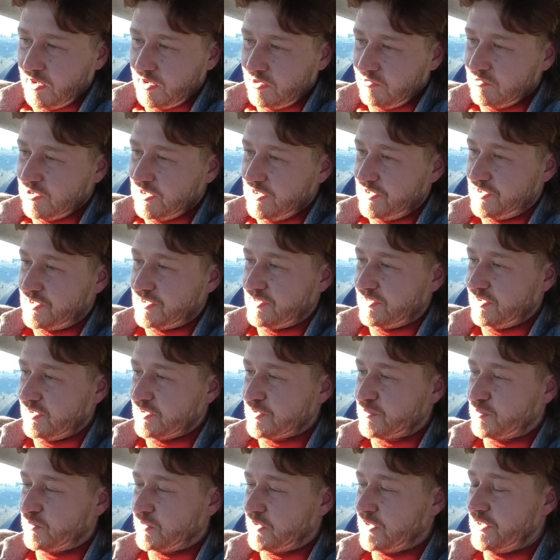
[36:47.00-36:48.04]
anyways,
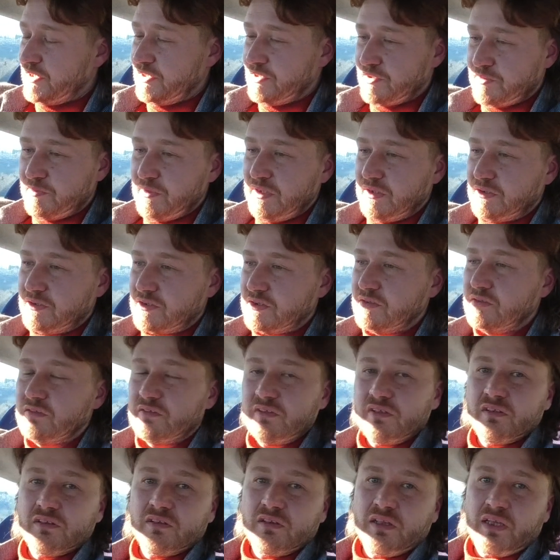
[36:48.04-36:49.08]
this brings me
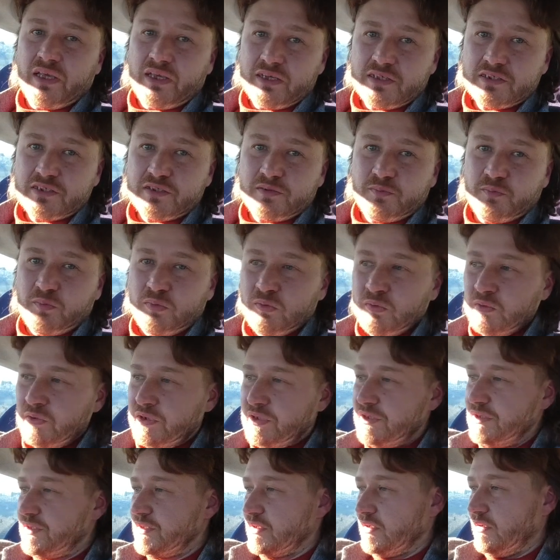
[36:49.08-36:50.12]
to the last
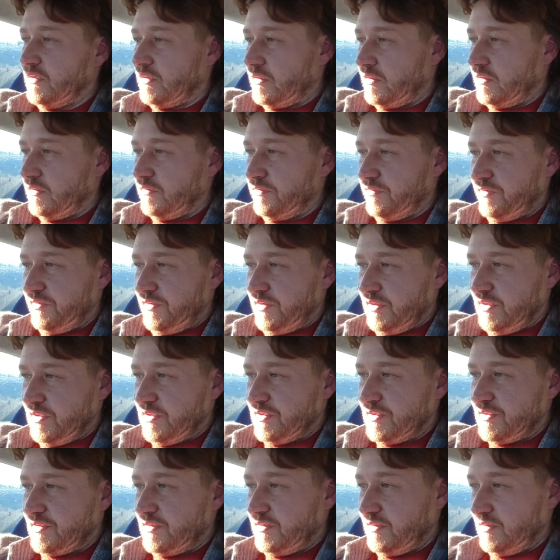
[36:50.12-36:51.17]
point of
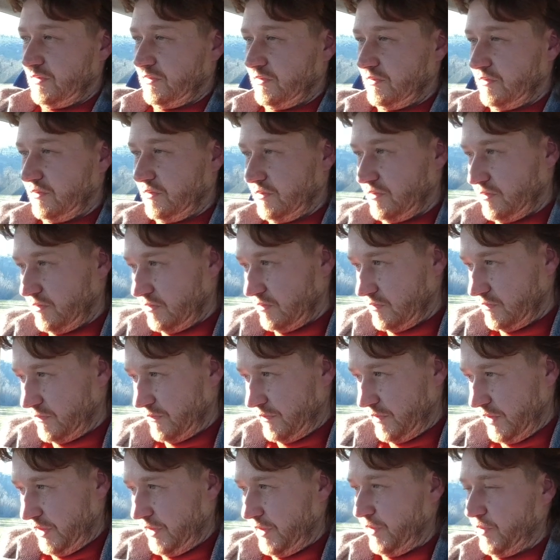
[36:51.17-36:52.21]
this
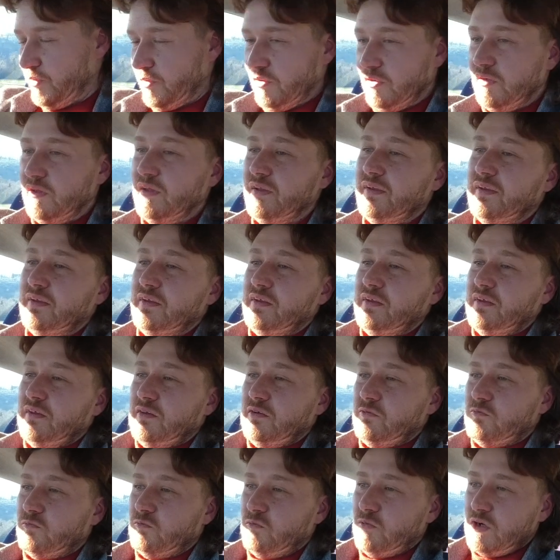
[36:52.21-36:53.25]
video,
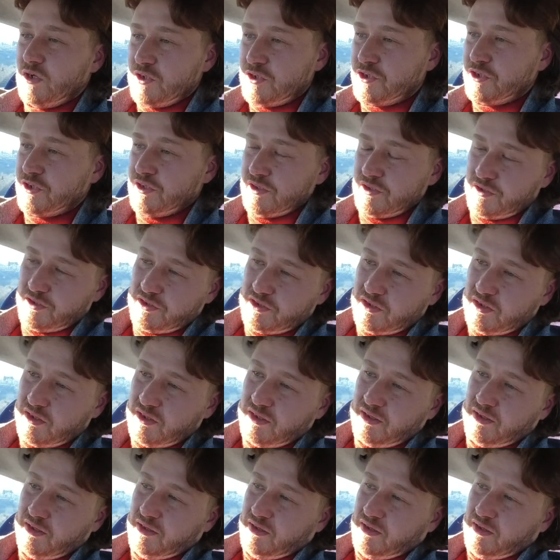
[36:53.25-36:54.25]
which is,